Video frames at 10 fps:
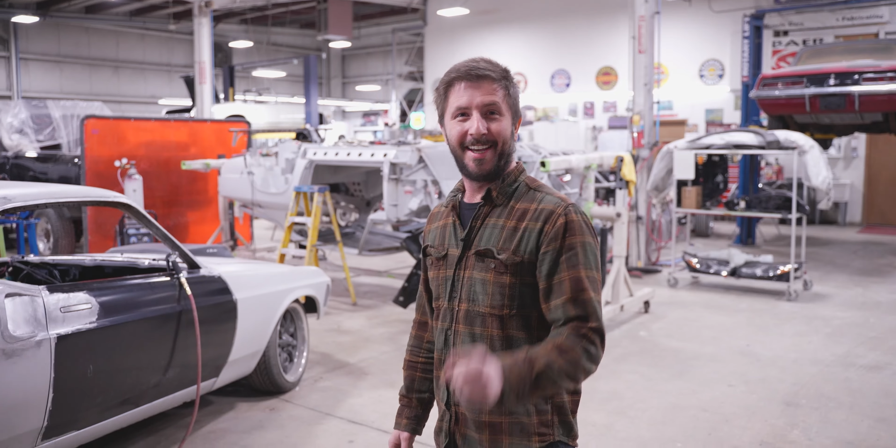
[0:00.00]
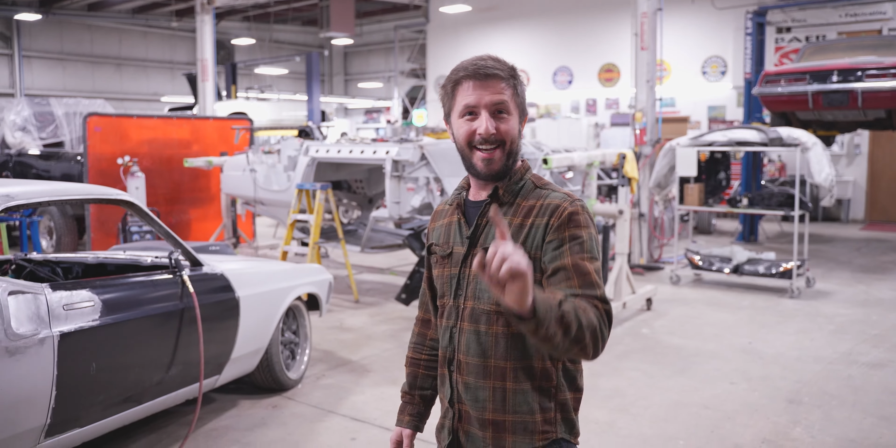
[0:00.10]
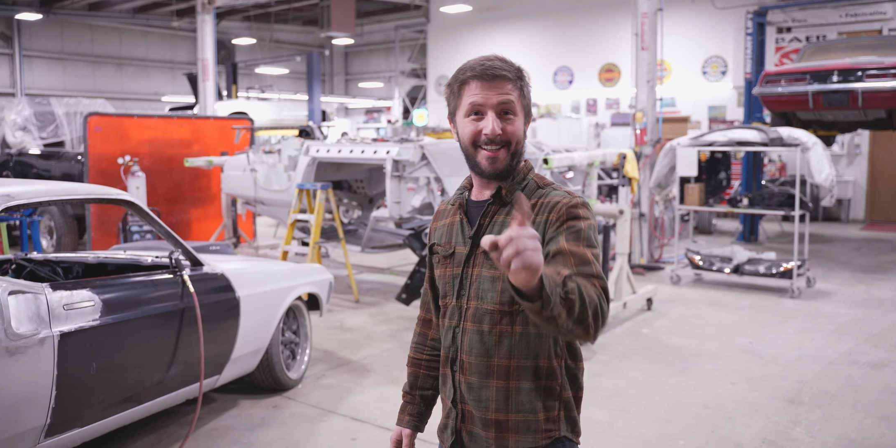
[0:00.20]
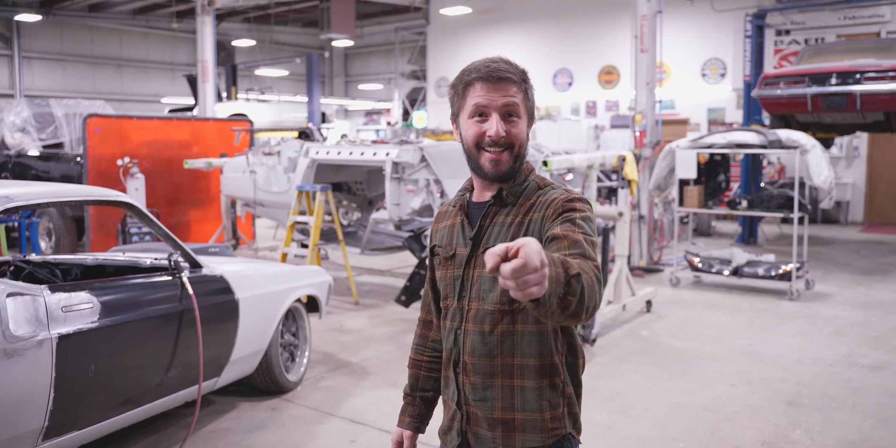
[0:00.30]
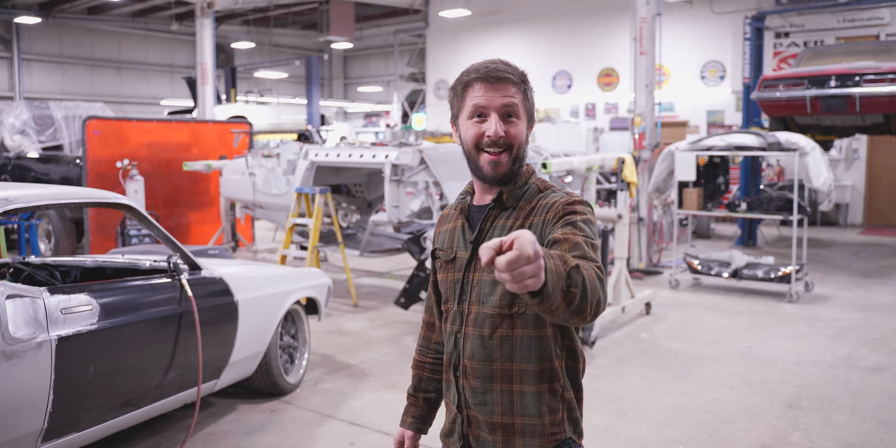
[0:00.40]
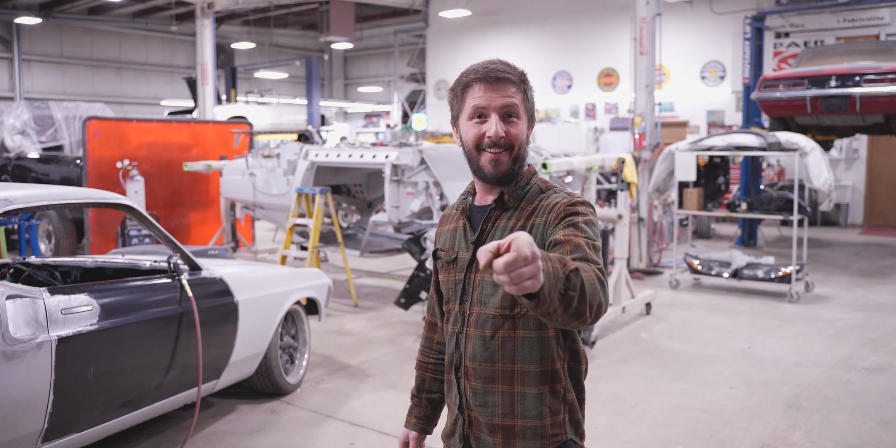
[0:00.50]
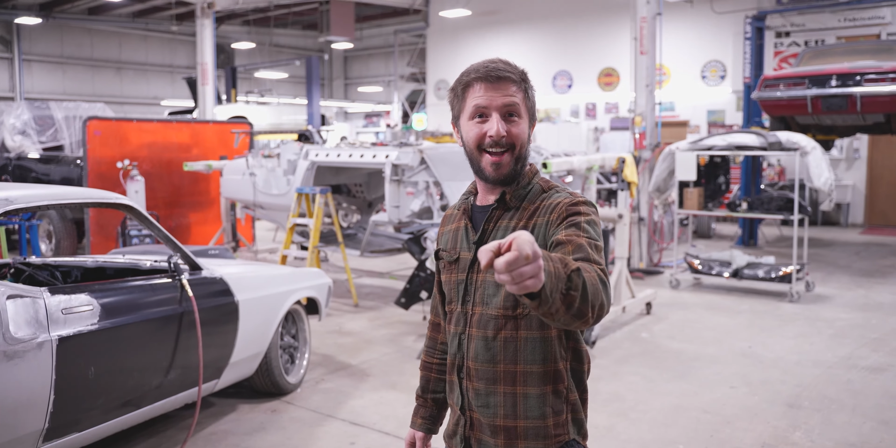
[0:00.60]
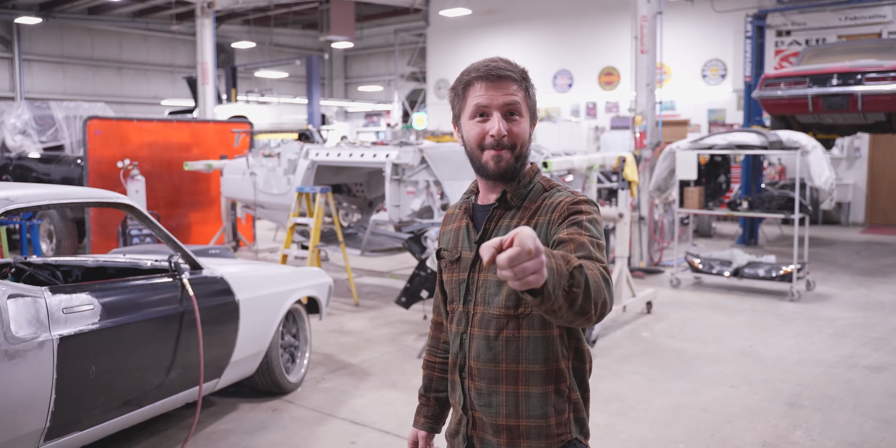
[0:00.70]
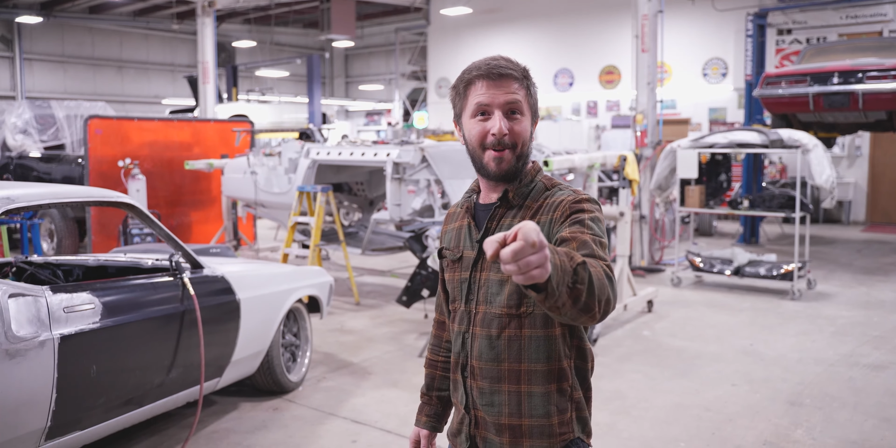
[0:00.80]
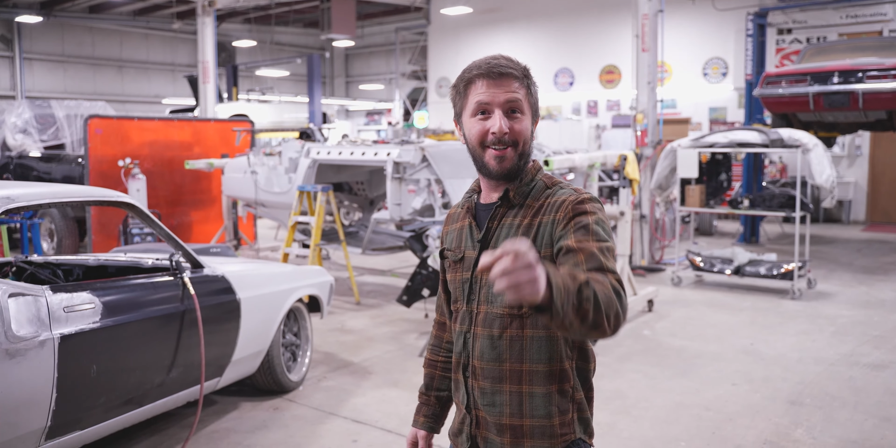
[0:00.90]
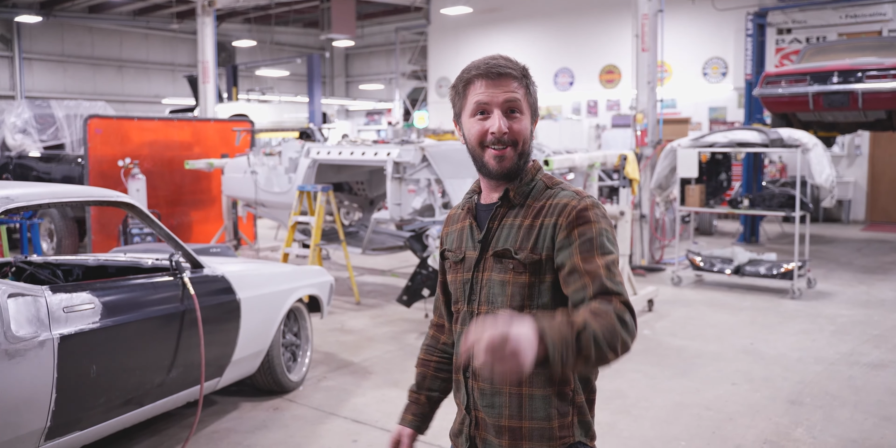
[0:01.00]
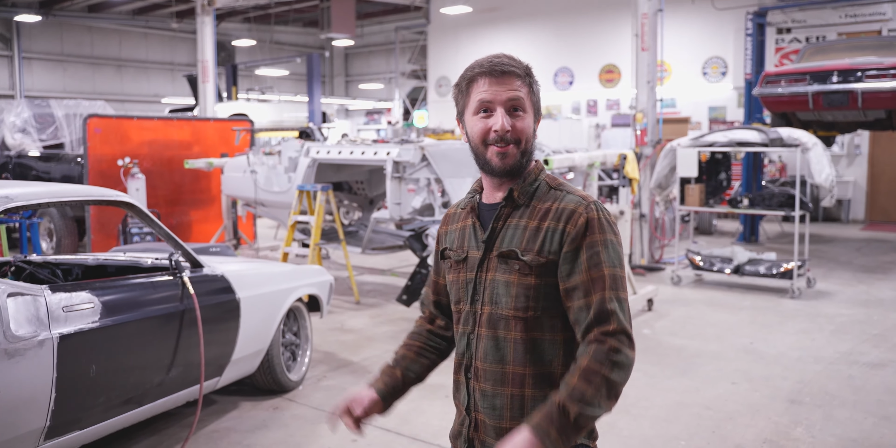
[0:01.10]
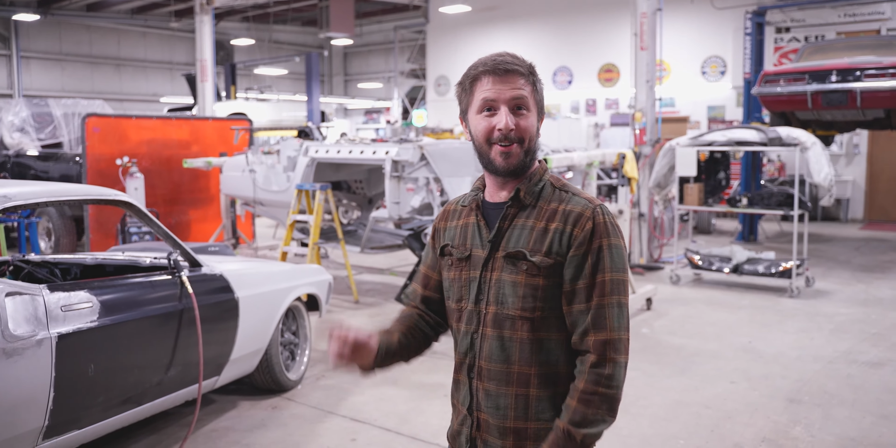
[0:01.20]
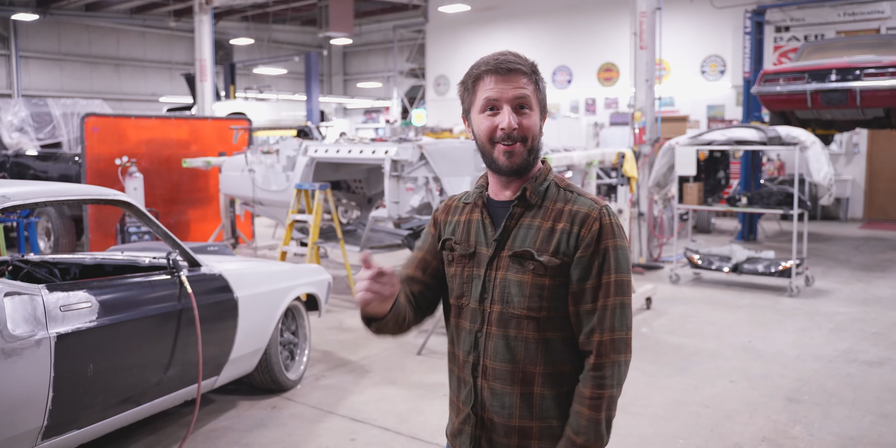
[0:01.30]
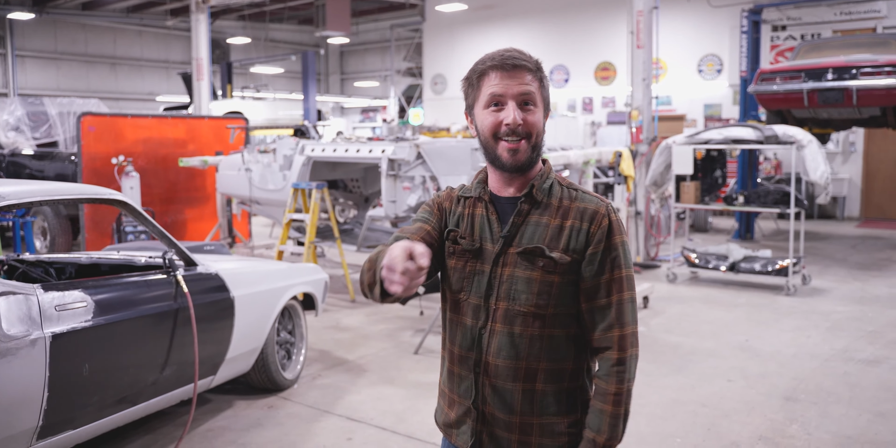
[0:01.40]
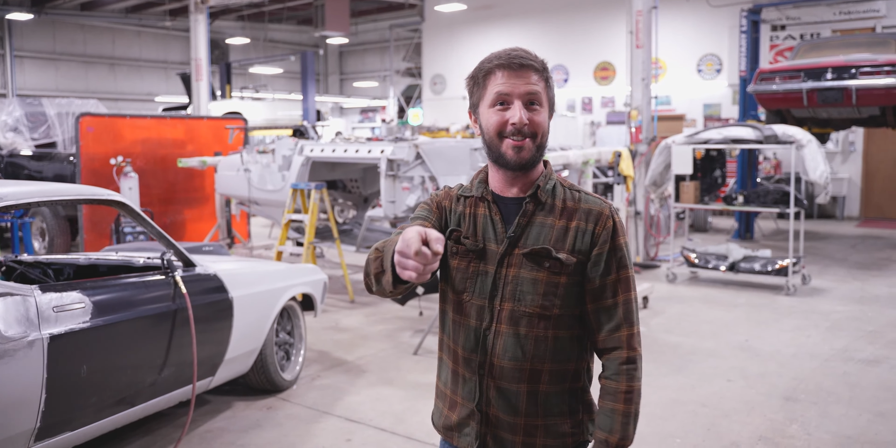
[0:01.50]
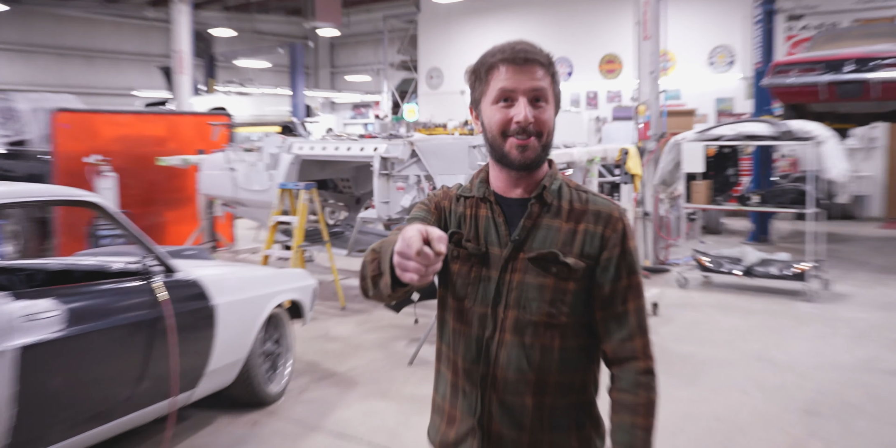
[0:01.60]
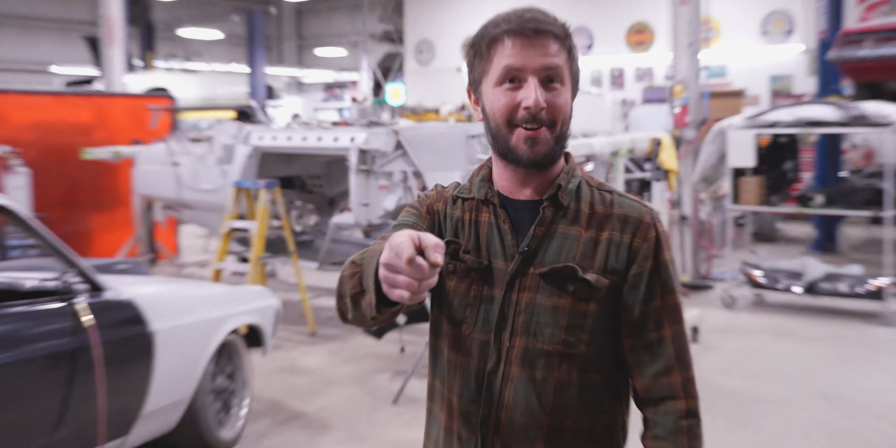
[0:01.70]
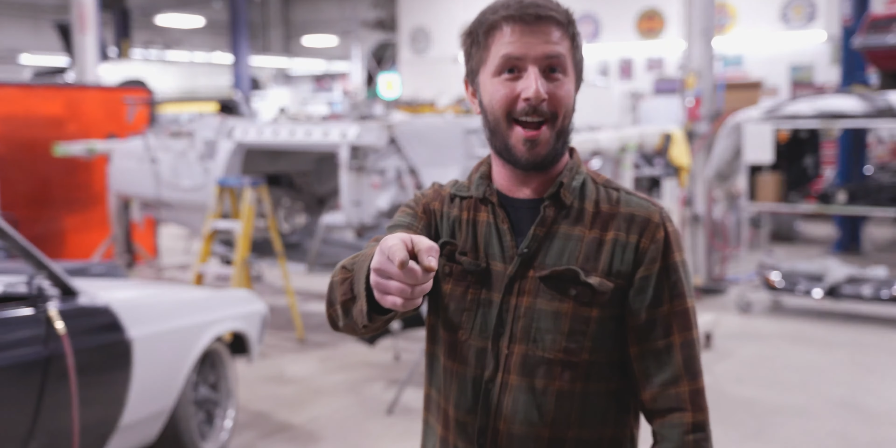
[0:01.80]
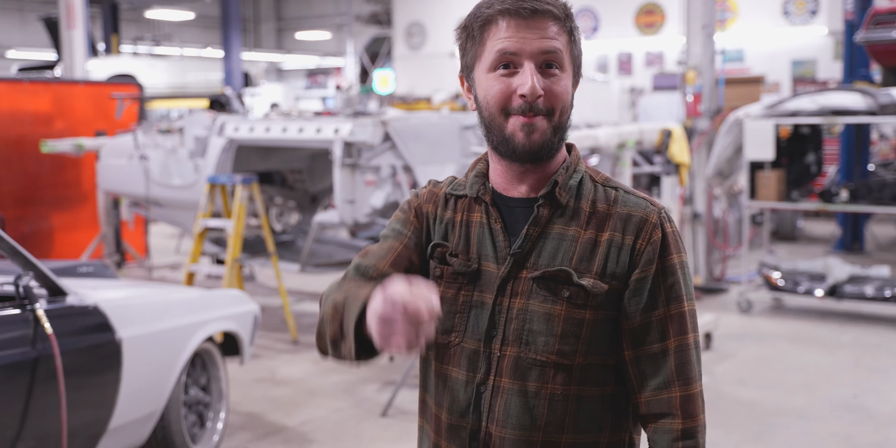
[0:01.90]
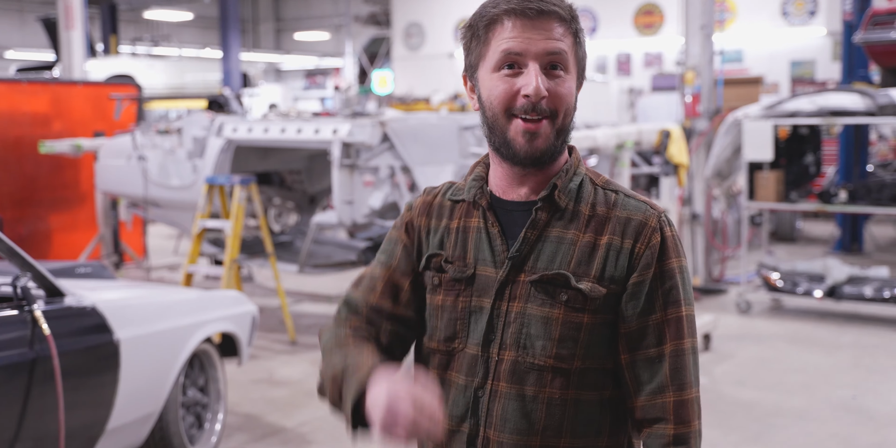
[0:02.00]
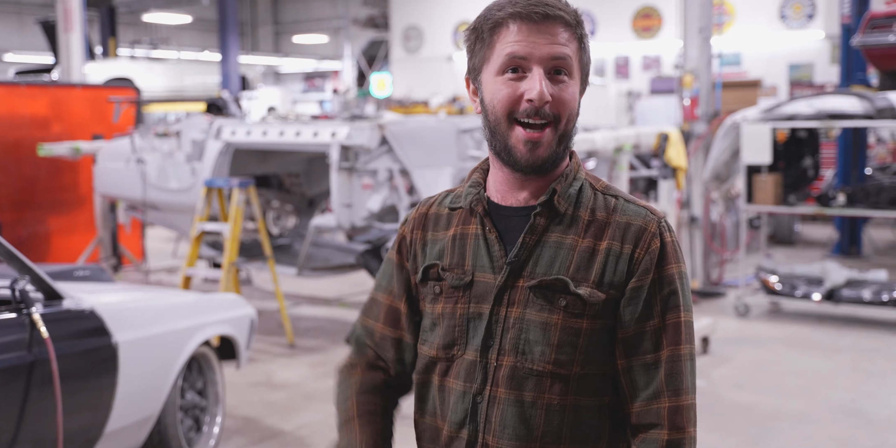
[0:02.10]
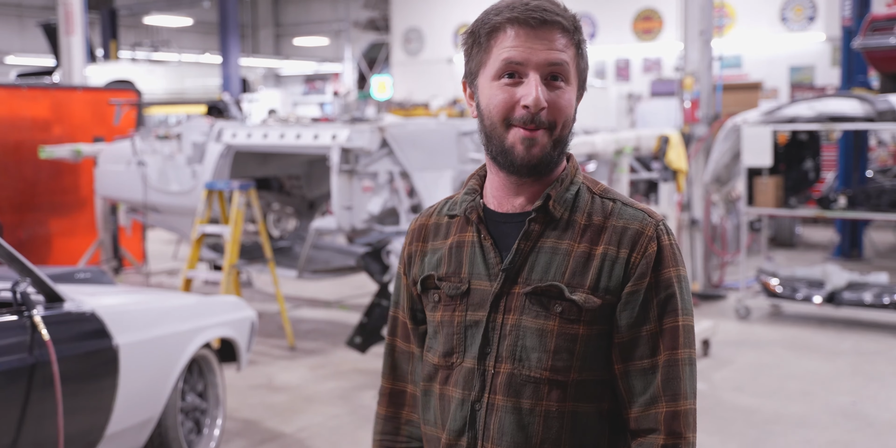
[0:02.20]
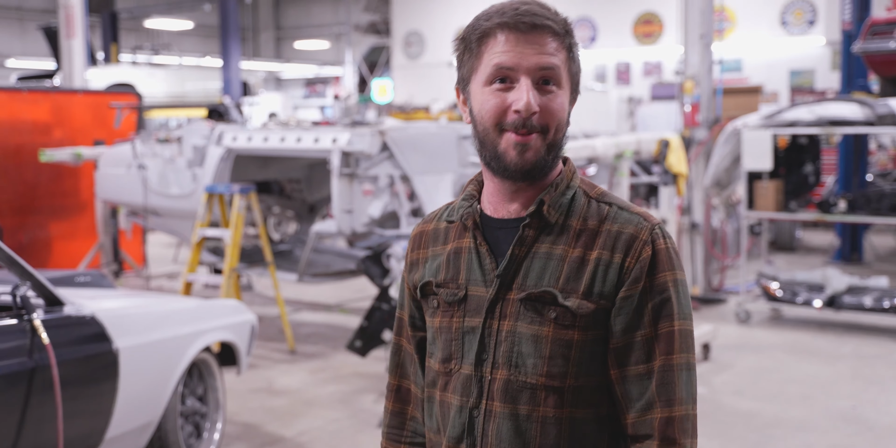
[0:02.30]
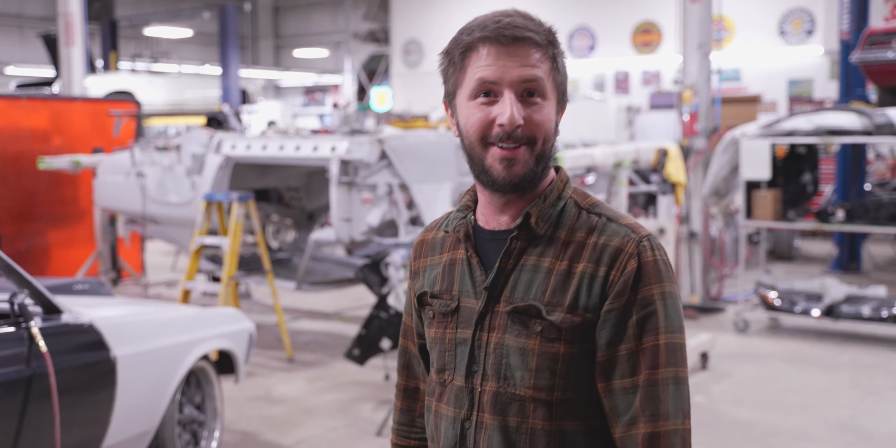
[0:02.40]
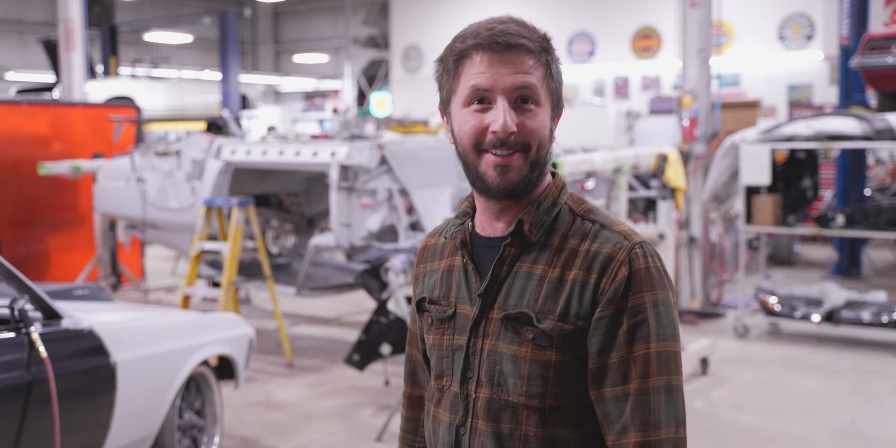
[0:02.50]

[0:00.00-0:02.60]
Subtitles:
hit that like button and turn that subscribe knob